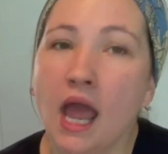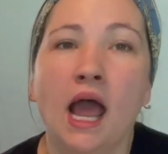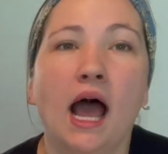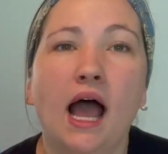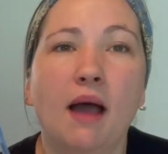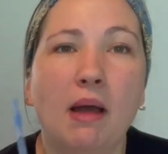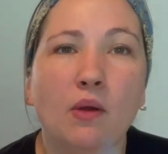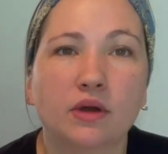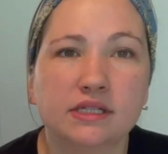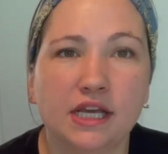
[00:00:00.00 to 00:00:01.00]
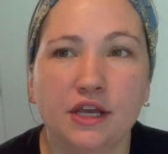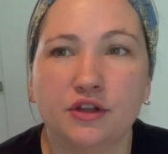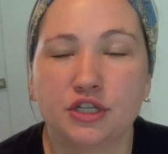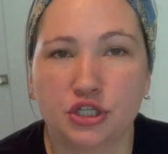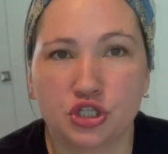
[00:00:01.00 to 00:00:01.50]
I will say
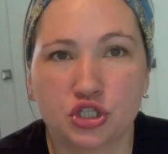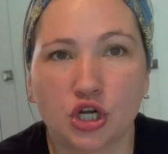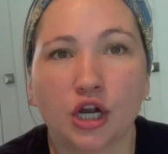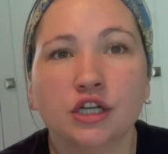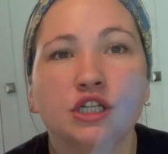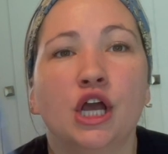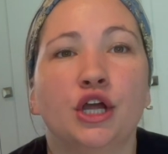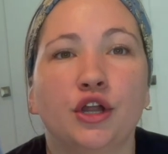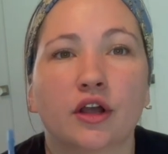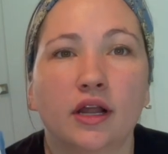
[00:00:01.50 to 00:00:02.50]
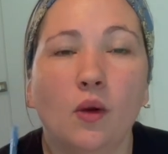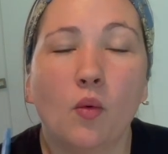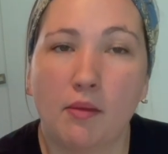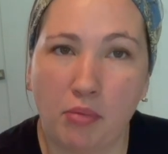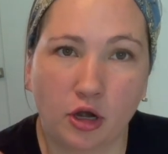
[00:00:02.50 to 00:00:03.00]
to start, you're gonna
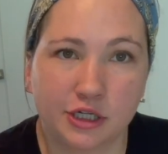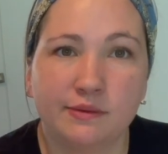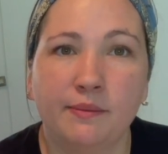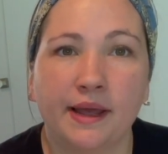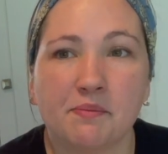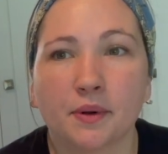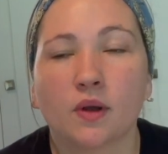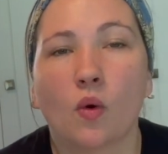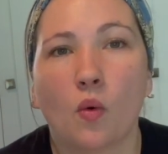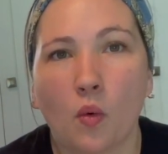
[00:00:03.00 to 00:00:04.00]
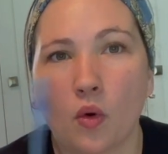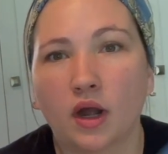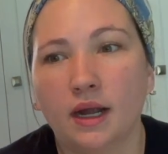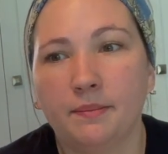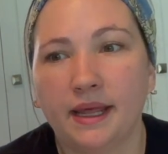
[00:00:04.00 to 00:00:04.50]
want parchment paper or
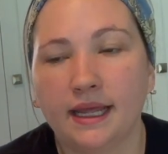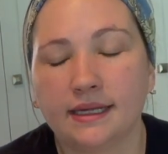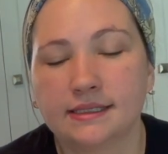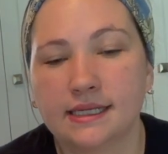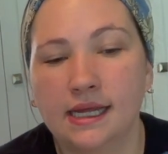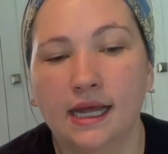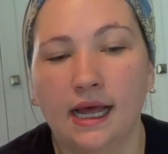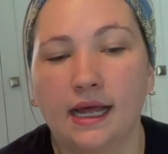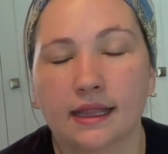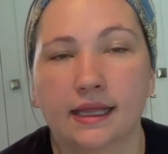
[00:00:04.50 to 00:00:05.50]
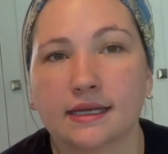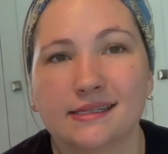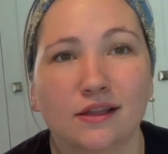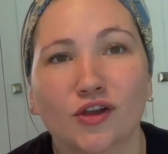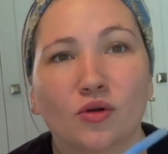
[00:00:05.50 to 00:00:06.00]
a baked, like a
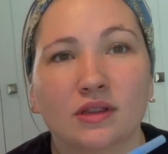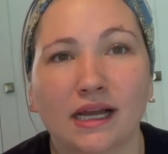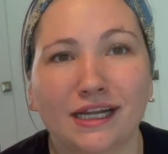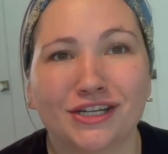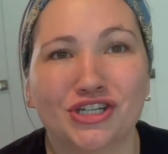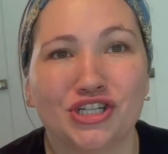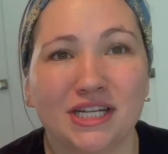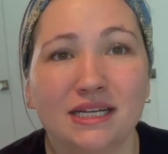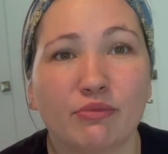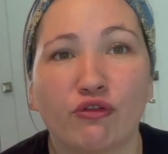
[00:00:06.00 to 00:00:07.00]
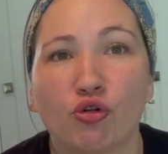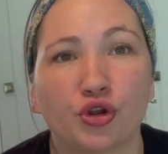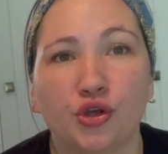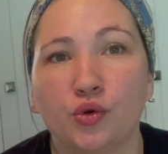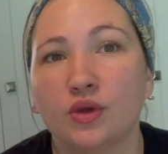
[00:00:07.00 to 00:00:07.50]
silicone lining sheet before
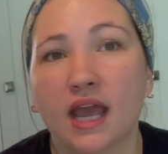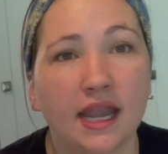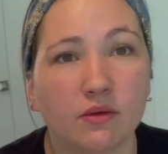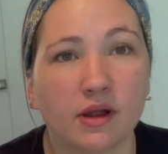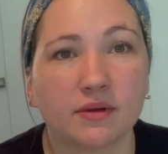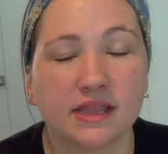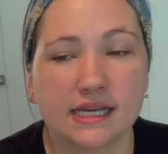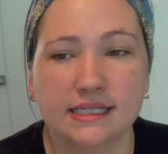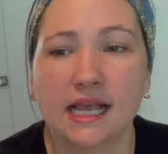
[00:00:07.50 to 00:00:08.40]
you get anywhere with this.